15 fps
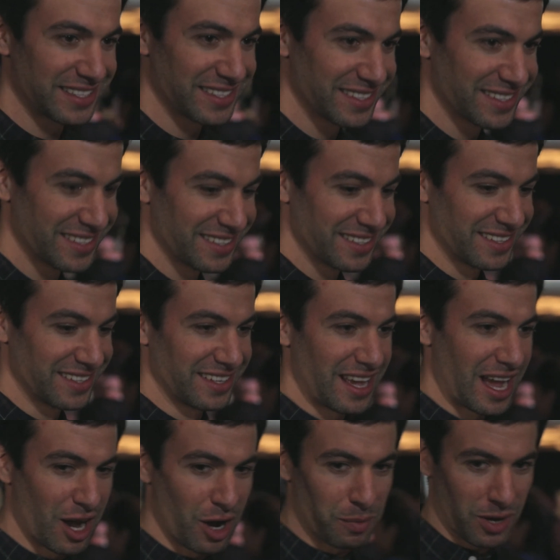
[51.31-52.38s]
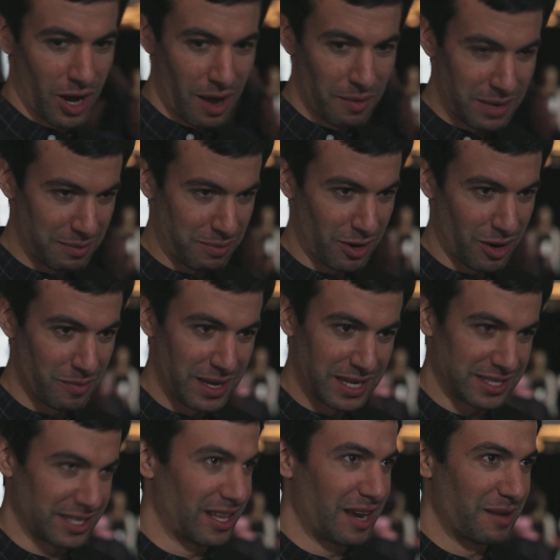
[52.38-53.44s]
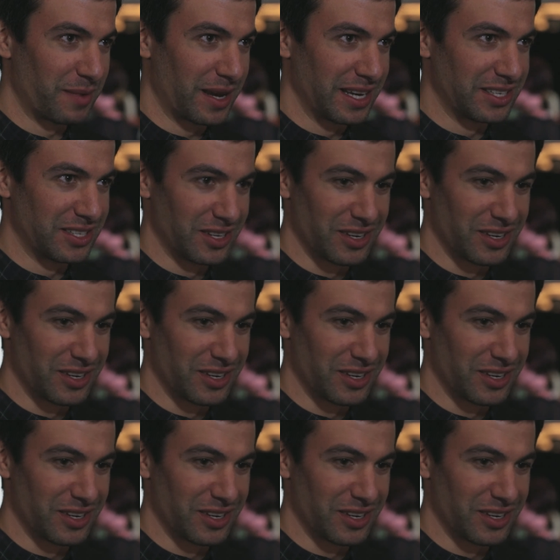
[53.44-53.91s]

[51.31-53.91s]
I hope ComedyPro makes a lot of money